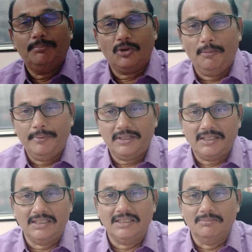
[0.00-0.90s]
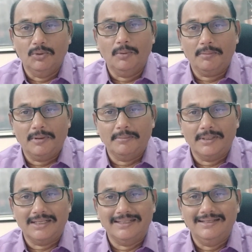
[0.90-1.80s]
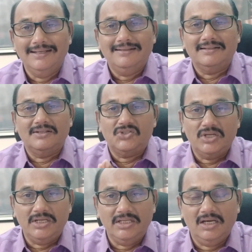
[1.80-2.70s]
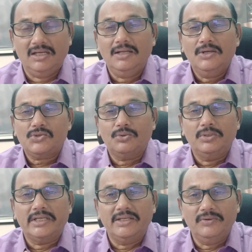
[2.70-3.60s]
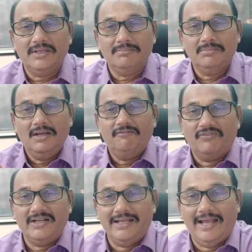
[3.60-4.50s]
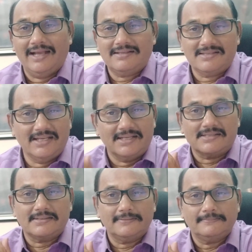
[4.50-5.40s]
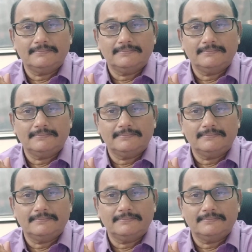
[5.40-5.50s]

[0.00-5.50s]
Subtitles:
property, immovable property, the JDR should give him free access.